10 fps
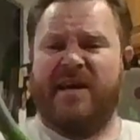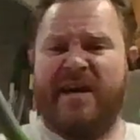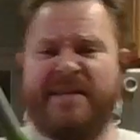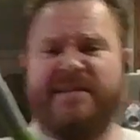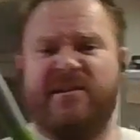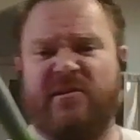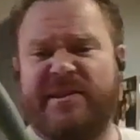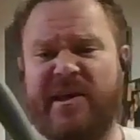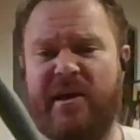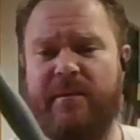at Sur La
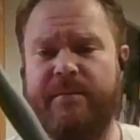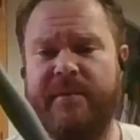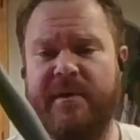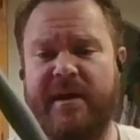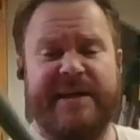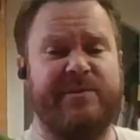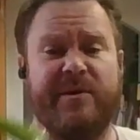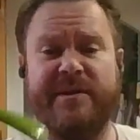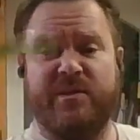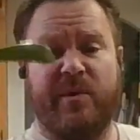Table. I
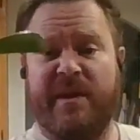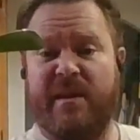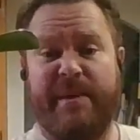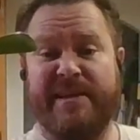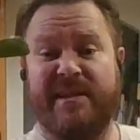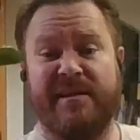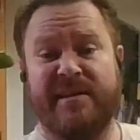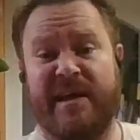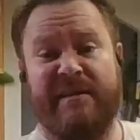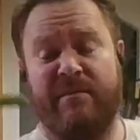swear this is one of the best things
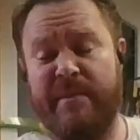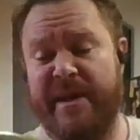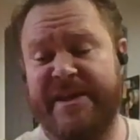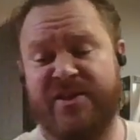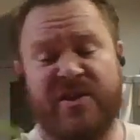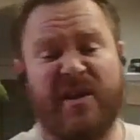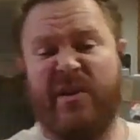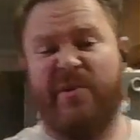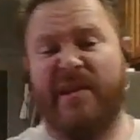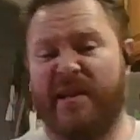I have in my kitchen.
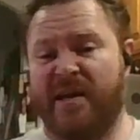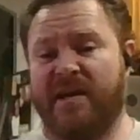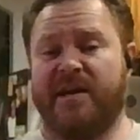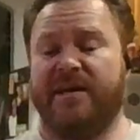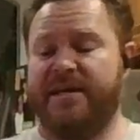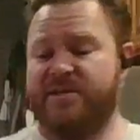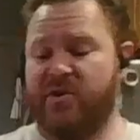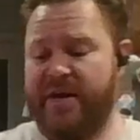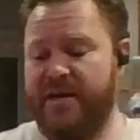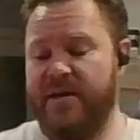I really like it. It's
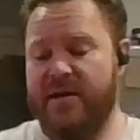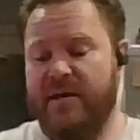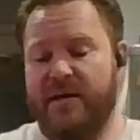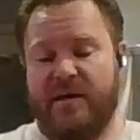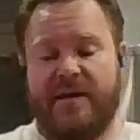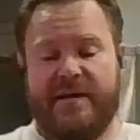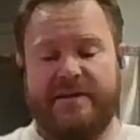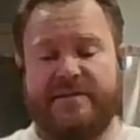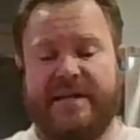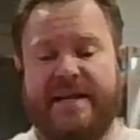great
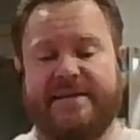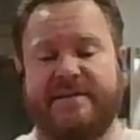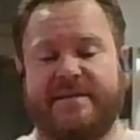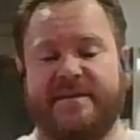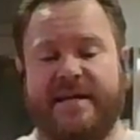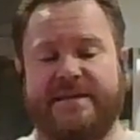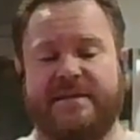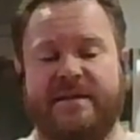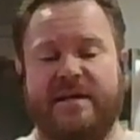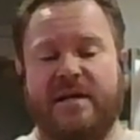because it has this nice
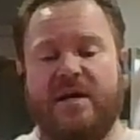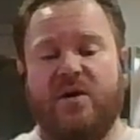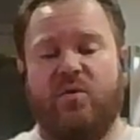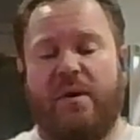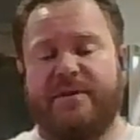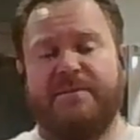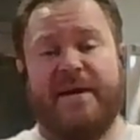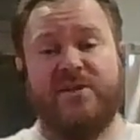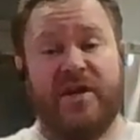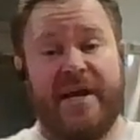rubber
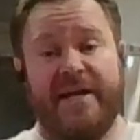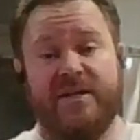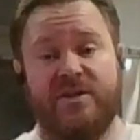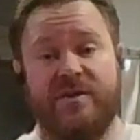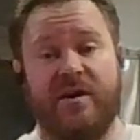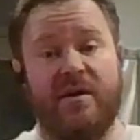spatula edge